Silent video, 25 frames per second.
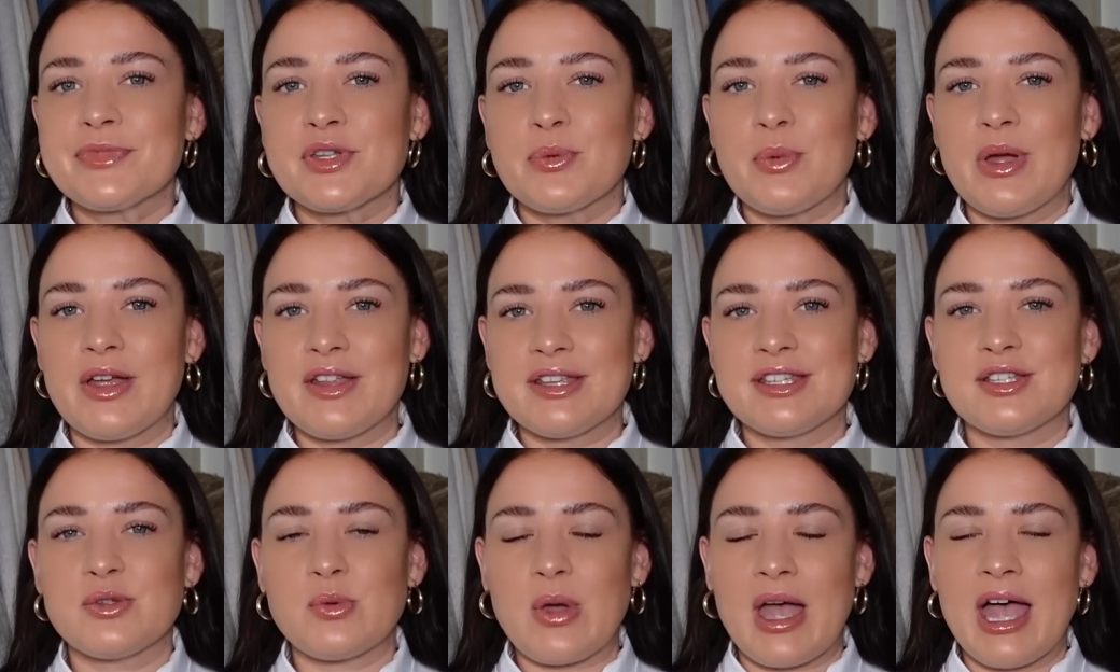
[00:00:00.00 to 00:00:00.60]

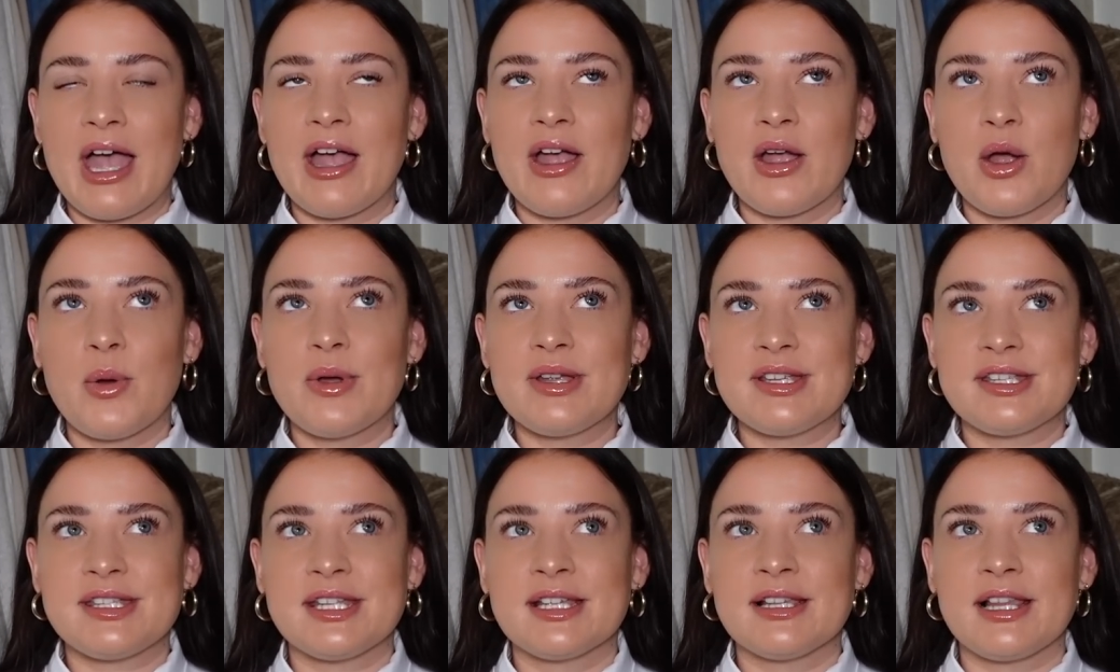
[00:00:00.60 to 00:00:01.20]
whereas I
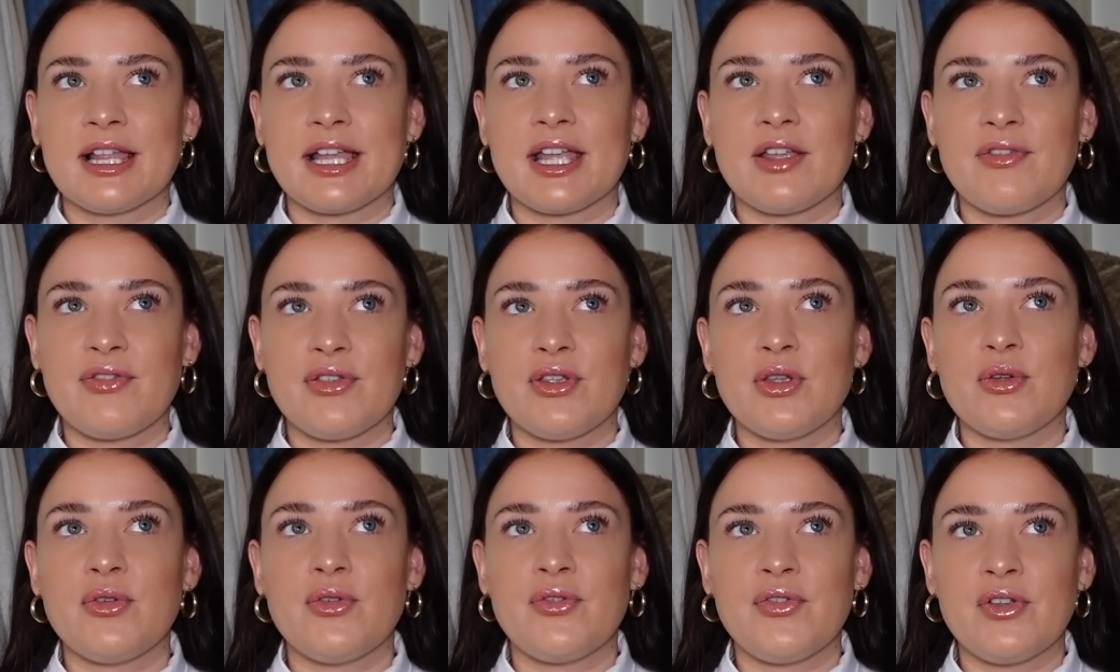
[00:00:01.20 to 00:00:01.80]
always think like
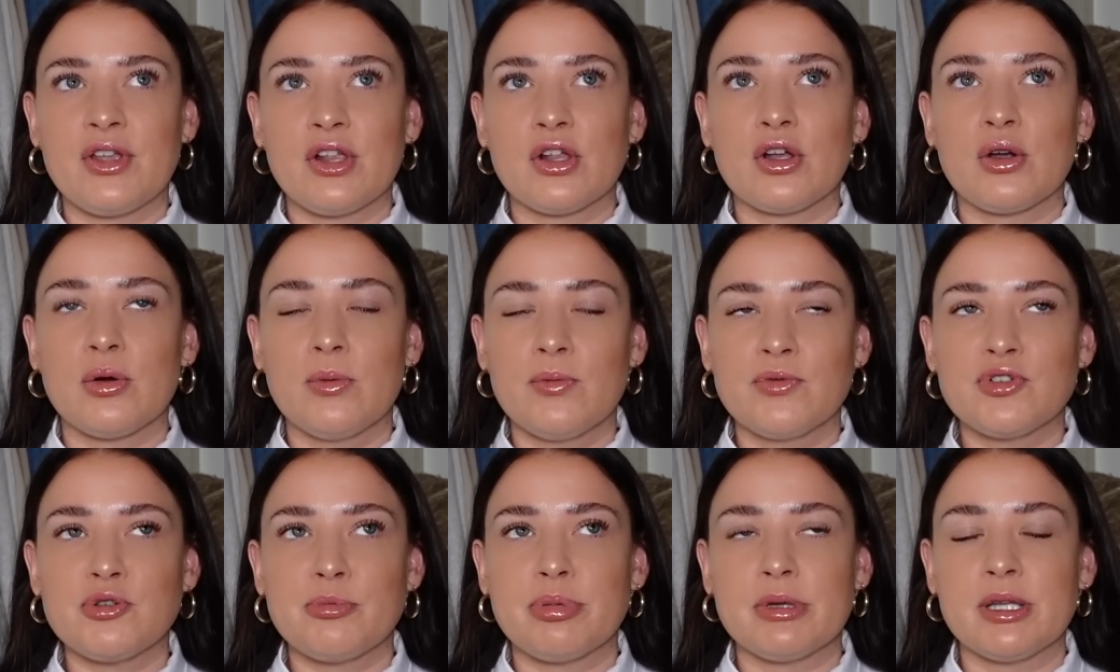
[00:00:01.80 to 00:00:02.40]
if you feel
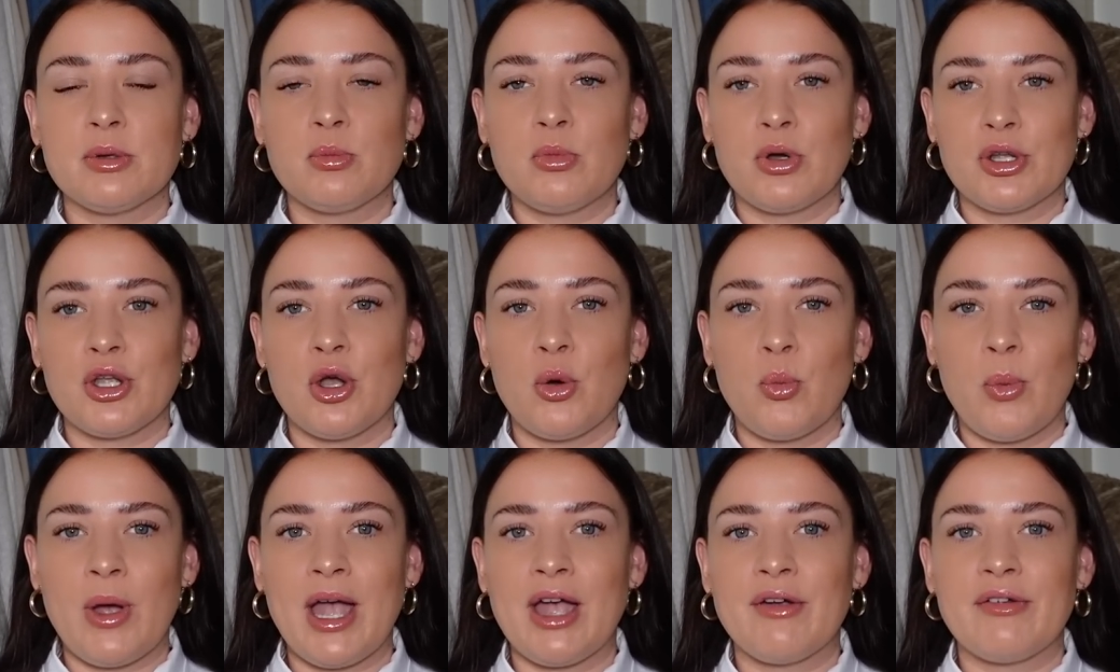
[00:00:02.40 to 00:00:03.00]
comfortable in what
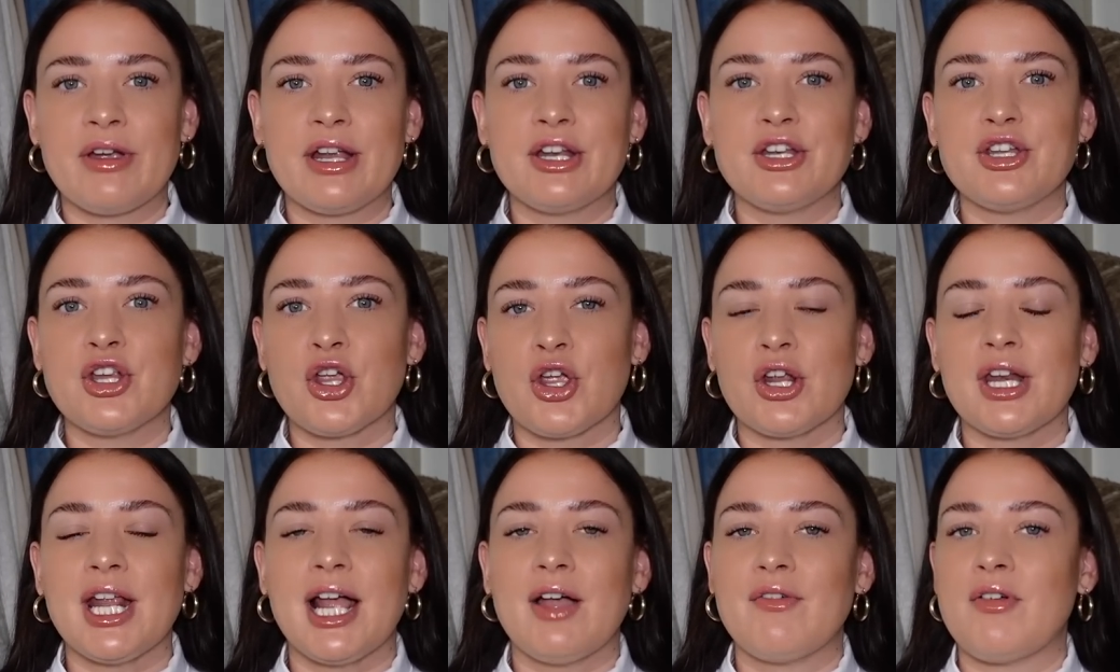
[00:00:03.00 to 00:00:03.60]
you're wearing,
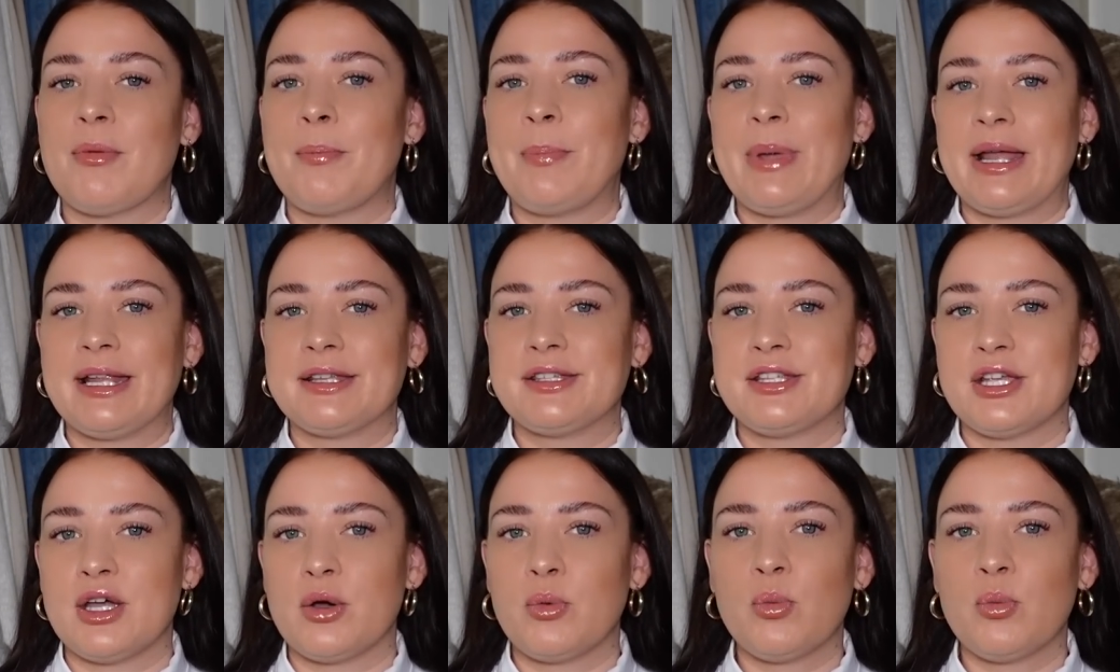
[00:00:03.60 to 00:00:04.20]
you're going to have a better